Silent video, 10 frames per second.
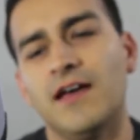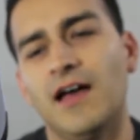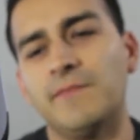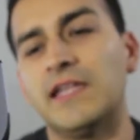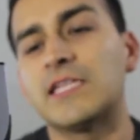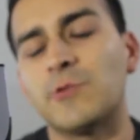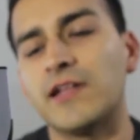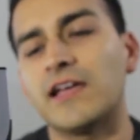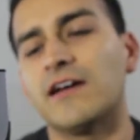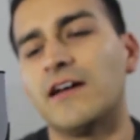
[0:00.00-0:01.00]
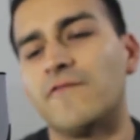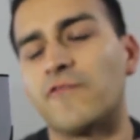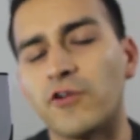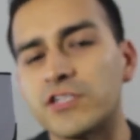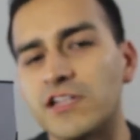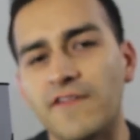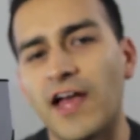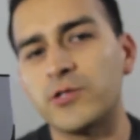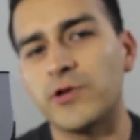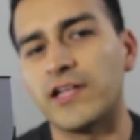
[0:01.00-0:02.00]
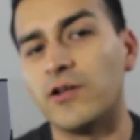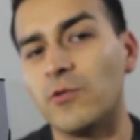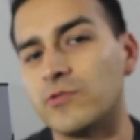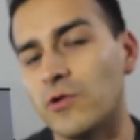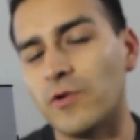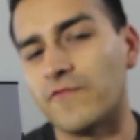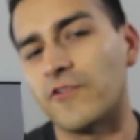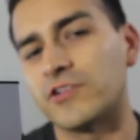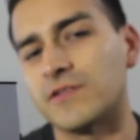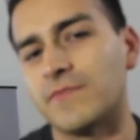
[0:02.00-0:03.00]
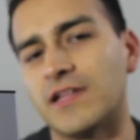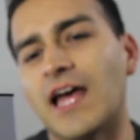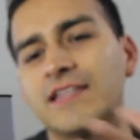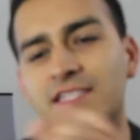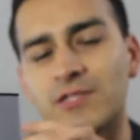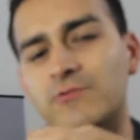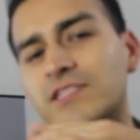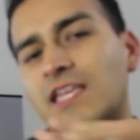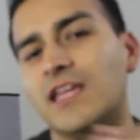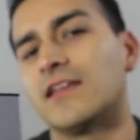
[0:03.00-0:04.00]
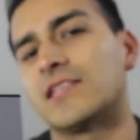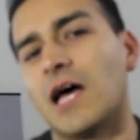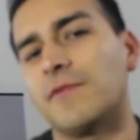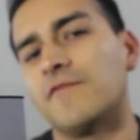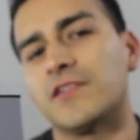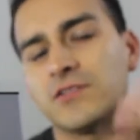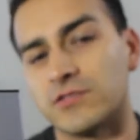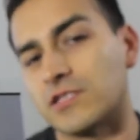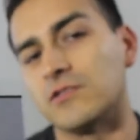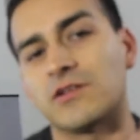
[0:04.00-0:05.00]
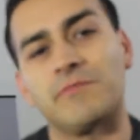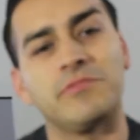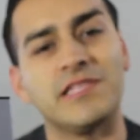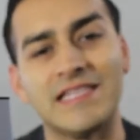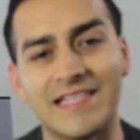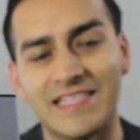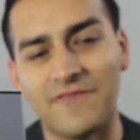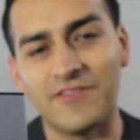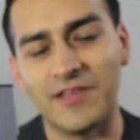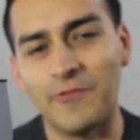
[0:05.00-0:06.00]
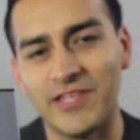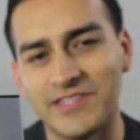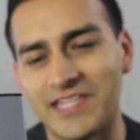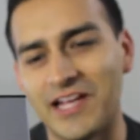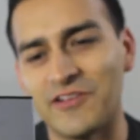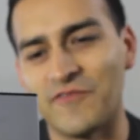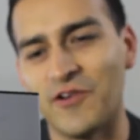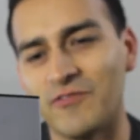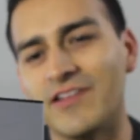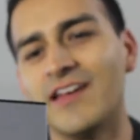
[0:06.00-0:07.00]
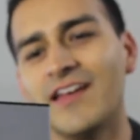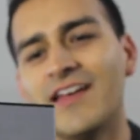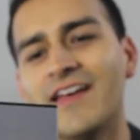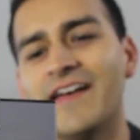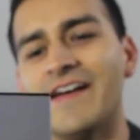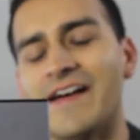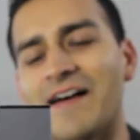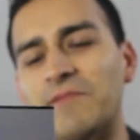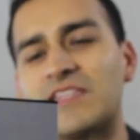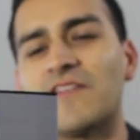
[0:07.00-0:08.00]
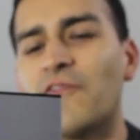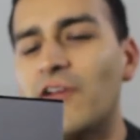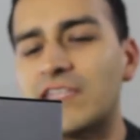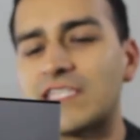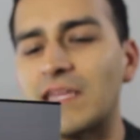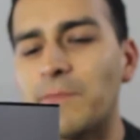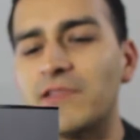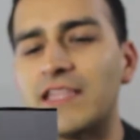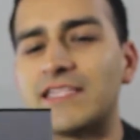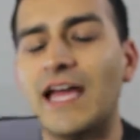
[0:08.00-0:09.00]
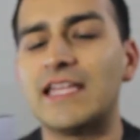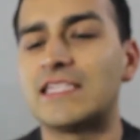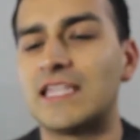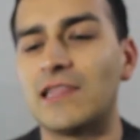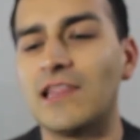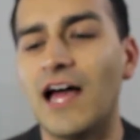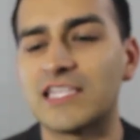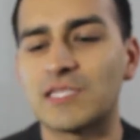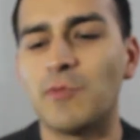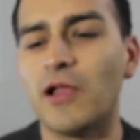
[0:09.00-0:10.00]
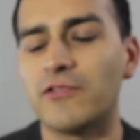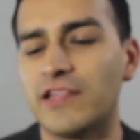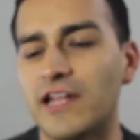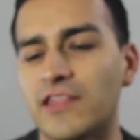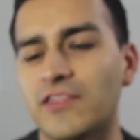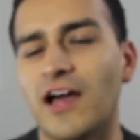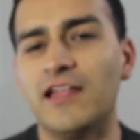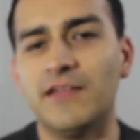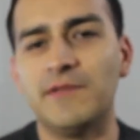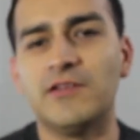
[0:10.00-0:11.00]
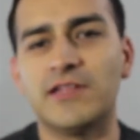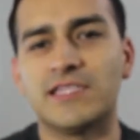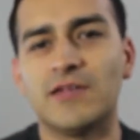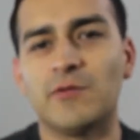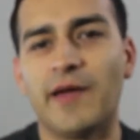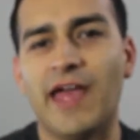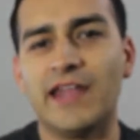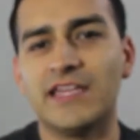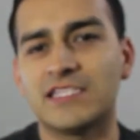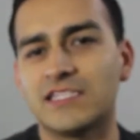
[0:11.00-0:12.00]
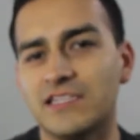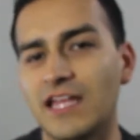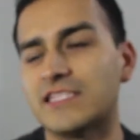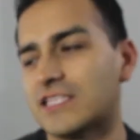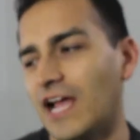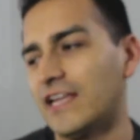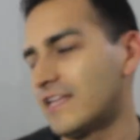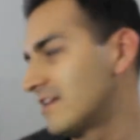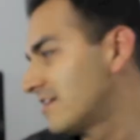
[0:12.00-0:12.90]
It is running a version of Android. I don't know what version, but it has its own skin on top of it, so it's going to look completely different than what you see on your phone. It's a very simple in design. It's a lot smaller than I thought. I mean, you can see with my hand, it's tiny.